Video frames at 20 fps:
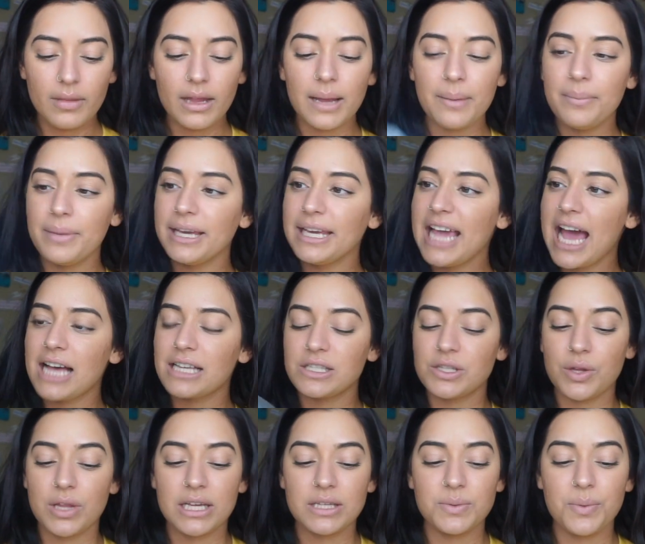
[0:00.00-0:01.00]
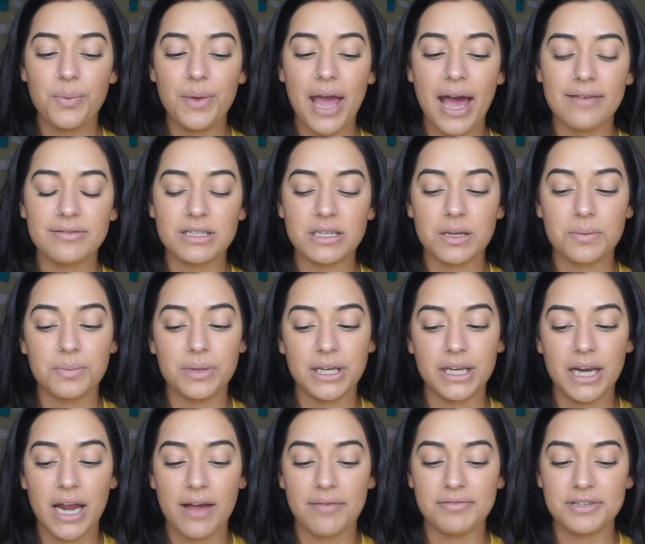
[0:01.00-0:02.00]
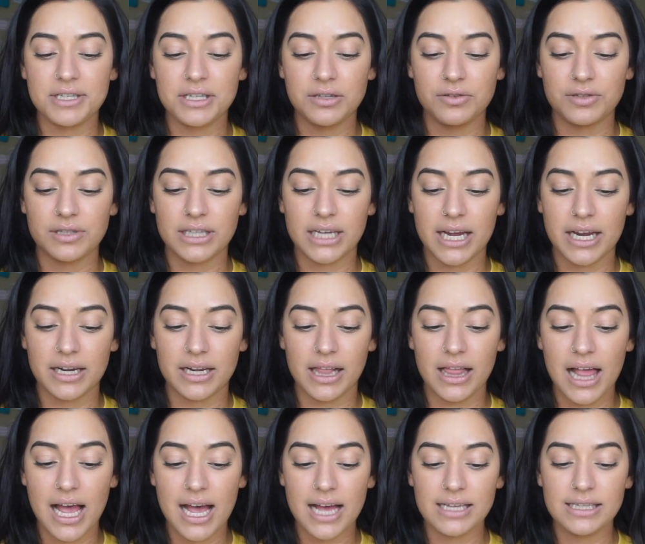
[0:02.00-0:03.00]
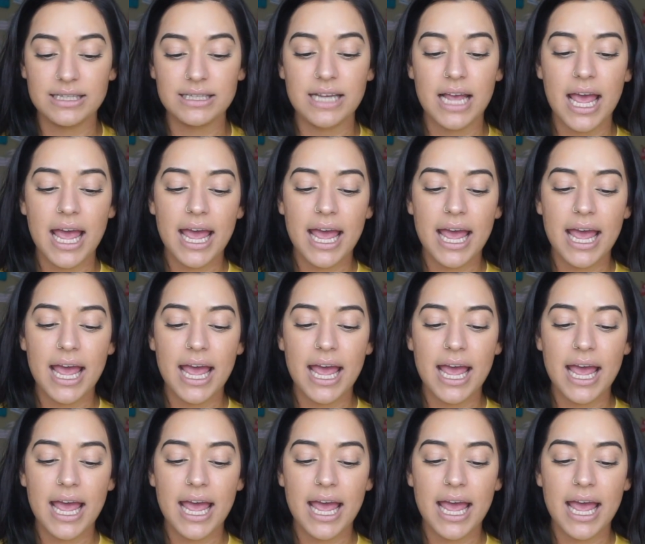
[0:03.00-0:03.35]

But yeah, so that's what we have to complete every single day in class.